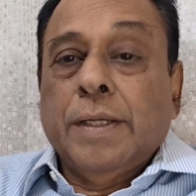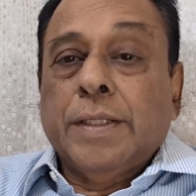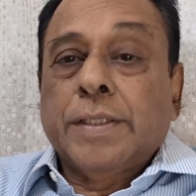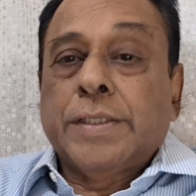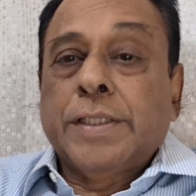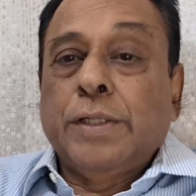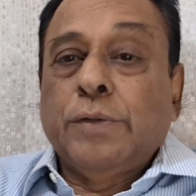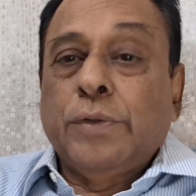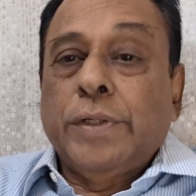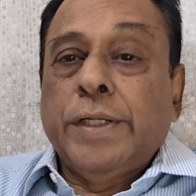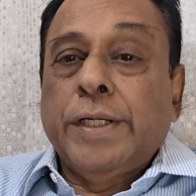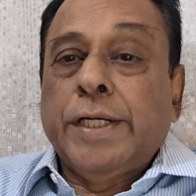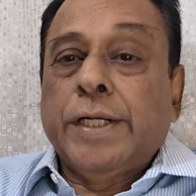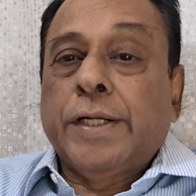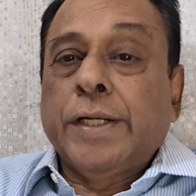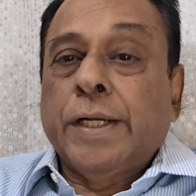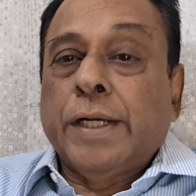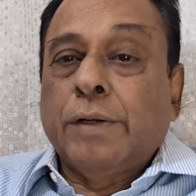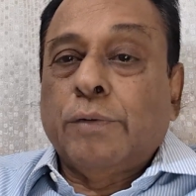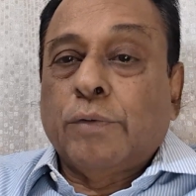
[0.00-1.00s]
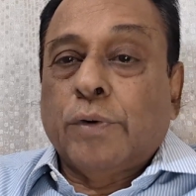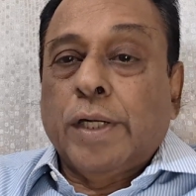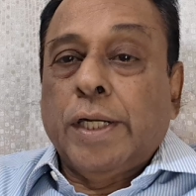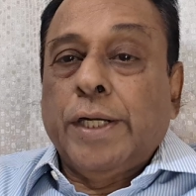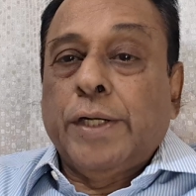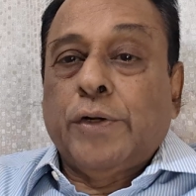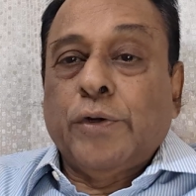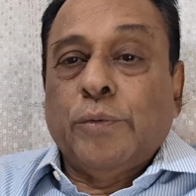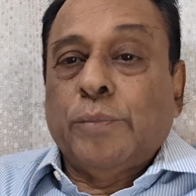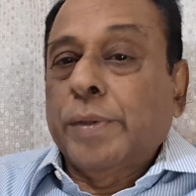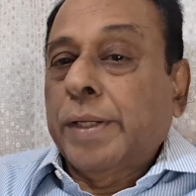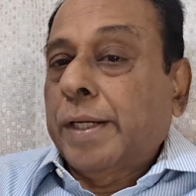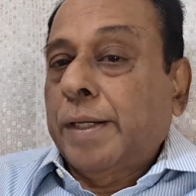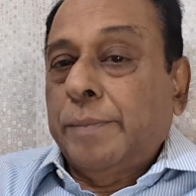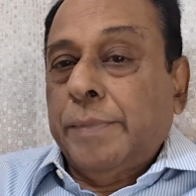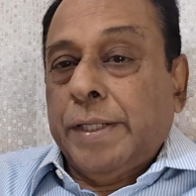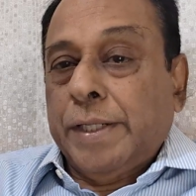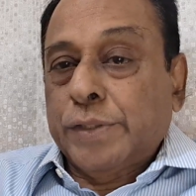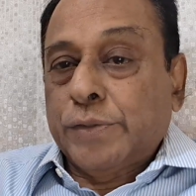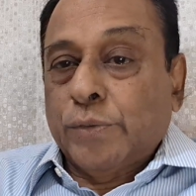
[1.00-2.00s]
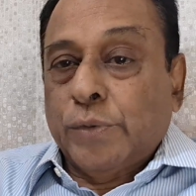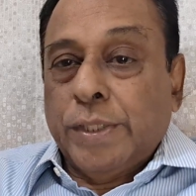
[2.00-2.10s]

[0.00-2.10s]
See, we need to have only two parameters.